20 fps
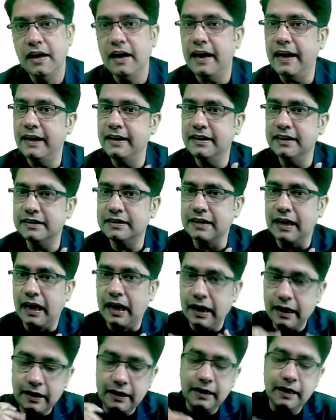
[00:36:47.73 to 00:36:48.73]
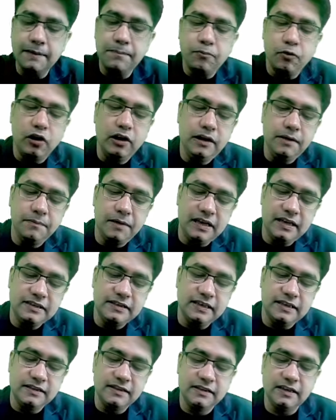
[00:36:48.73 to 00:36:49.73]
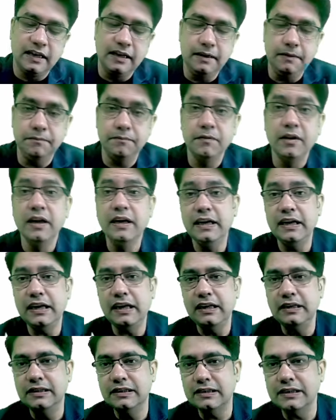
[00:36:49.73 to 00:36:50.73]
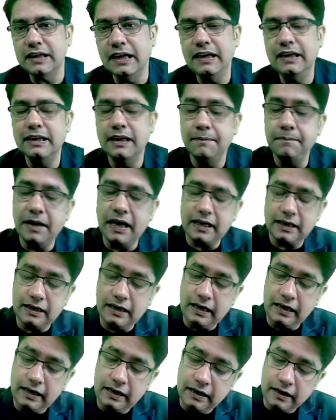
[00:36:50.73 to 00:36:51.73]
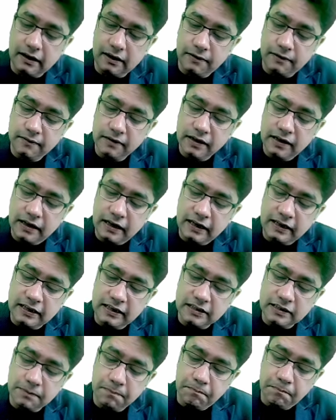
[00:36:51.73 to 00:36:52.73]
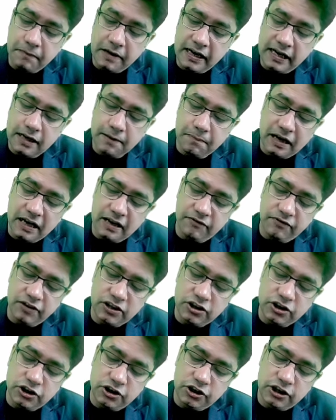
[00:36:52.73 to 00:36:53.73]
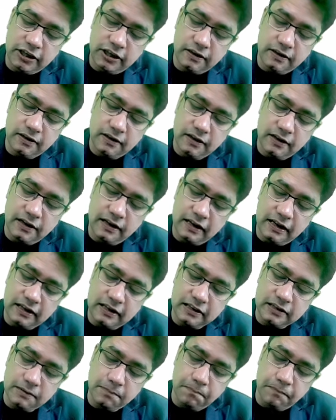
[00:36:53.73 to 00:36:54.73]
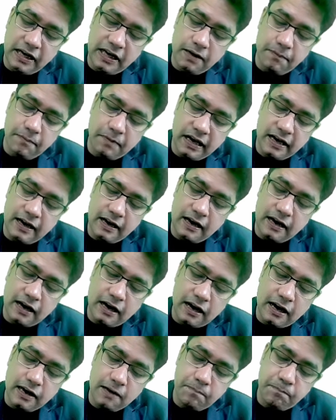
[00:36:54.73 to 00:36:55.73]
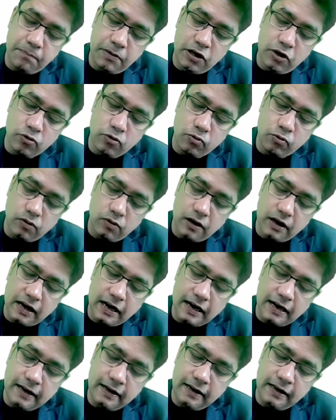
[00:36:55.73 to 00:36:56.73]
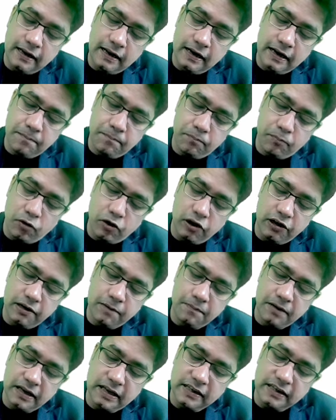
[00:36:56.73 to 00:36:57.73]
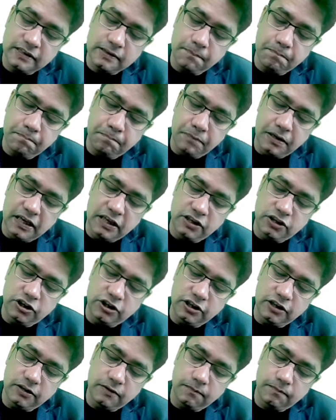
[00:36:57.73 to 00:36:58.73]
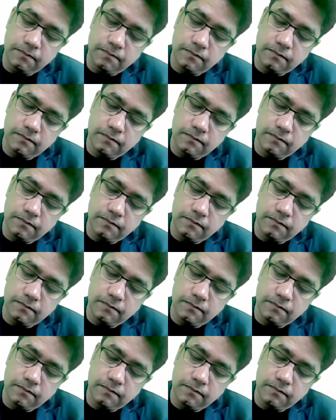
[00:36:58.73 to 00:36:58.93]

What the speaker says: And this RNA polymerase enzyme inside the bacteria, it is made by which gene? It is made by RPO, RNA polymerase B gene.